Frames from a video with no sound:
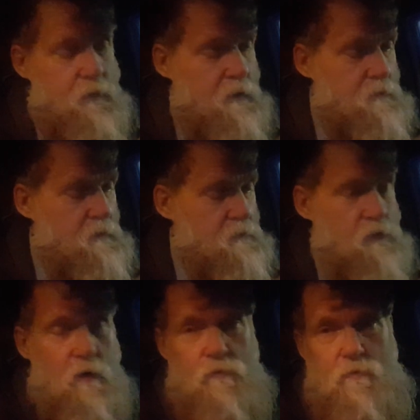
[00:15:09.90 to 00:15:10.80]
it's
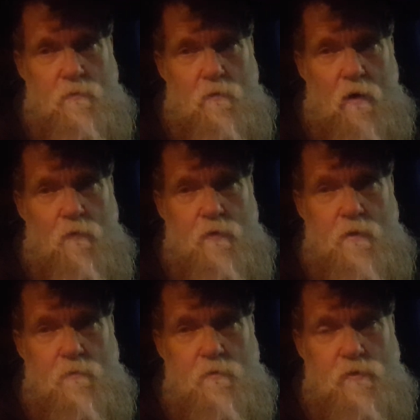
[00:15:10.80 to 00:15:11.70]
all
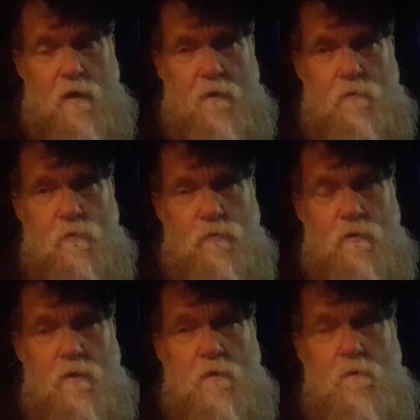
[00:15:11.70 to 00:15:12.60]
already designed with
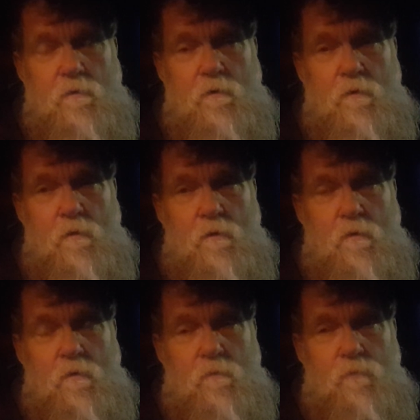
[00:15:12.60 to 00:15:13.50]
the
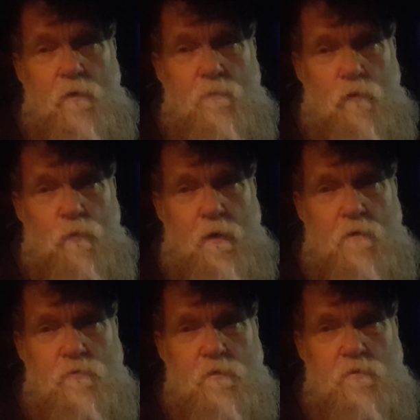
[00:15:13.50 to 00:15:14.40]

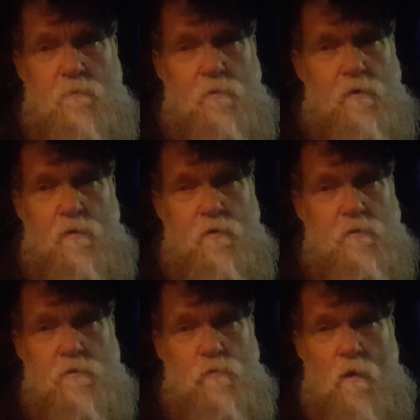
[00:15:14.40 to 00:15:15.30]
propane system in there. You're
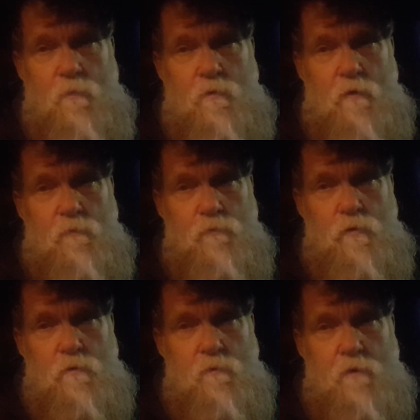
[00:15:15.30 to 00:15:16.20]
just swapping out the
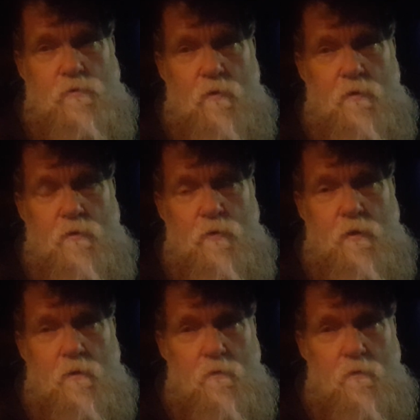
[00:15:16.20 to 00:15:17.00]
fuel. That's all you're doing.